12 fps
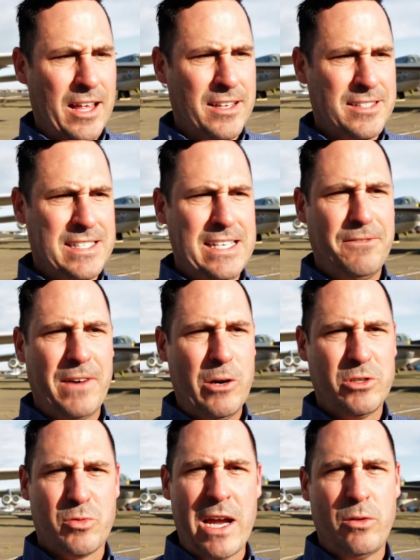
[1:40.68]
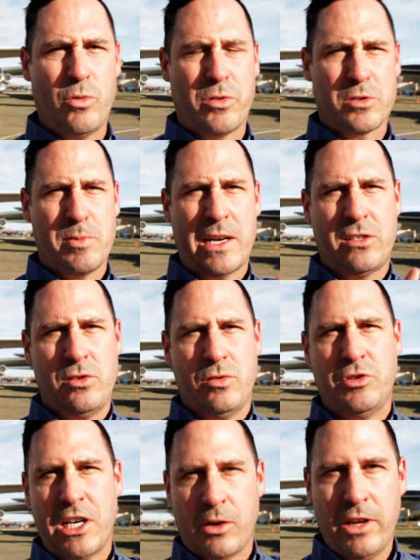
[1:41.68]
see if I was right with respect to
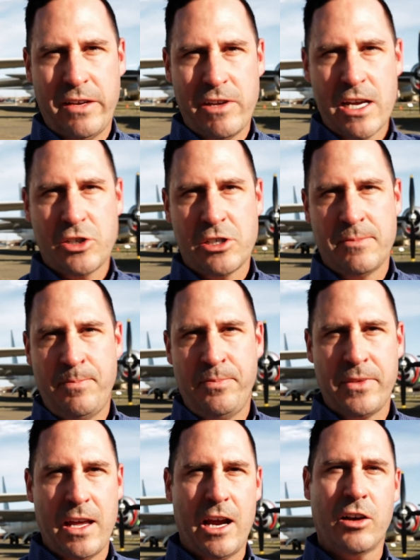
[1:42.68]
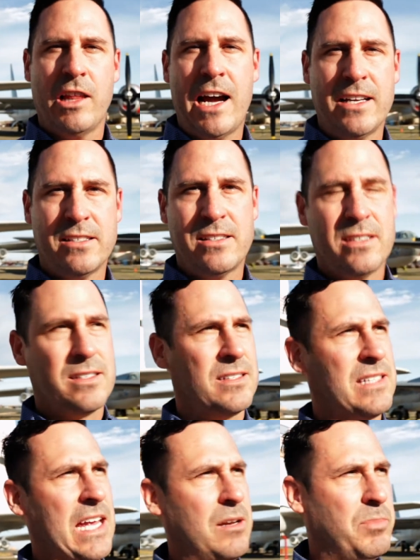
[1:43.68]
general aviation, airlines,
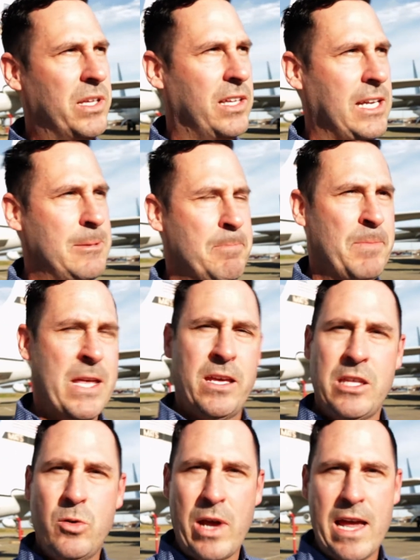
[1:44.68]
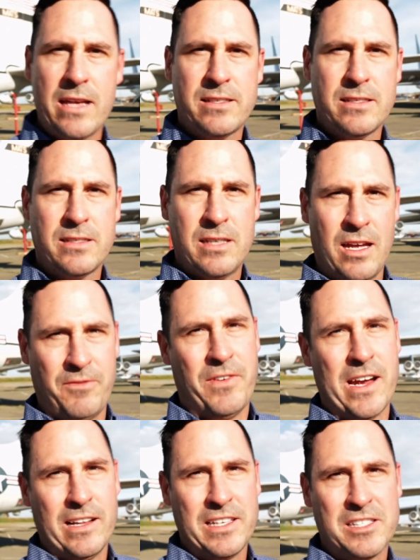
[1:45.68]
sustainability, UASs, and finally